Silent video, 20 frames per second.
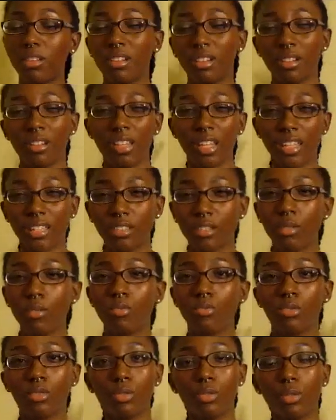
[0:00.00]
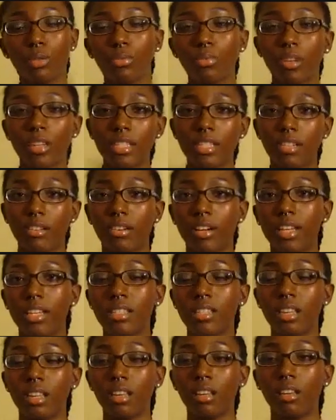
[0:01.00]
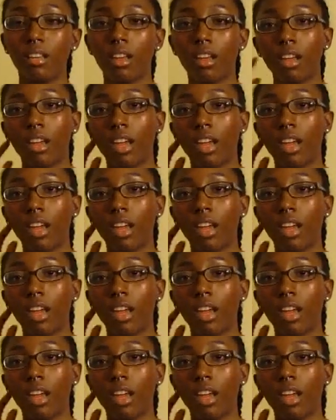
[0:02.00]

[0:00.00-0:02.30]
you know, like, don't do the braids crazy